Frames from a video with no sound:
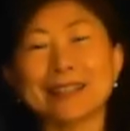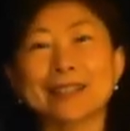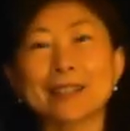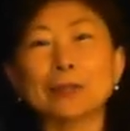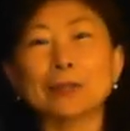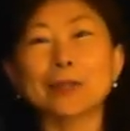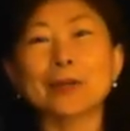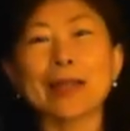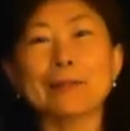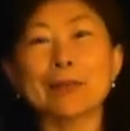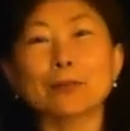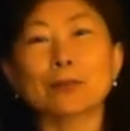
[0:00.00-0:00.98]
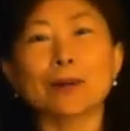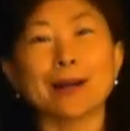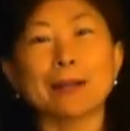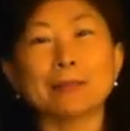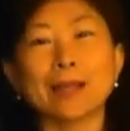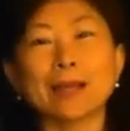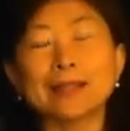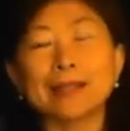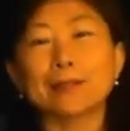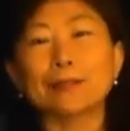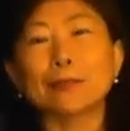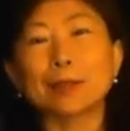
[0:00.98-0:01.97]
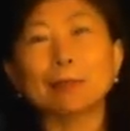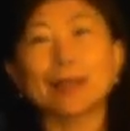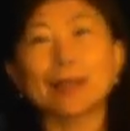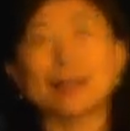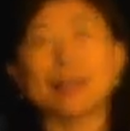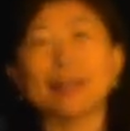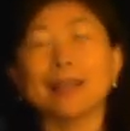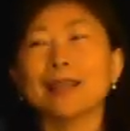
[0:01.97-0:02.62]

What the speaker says: So don't get me wrong, I'm not there for the money.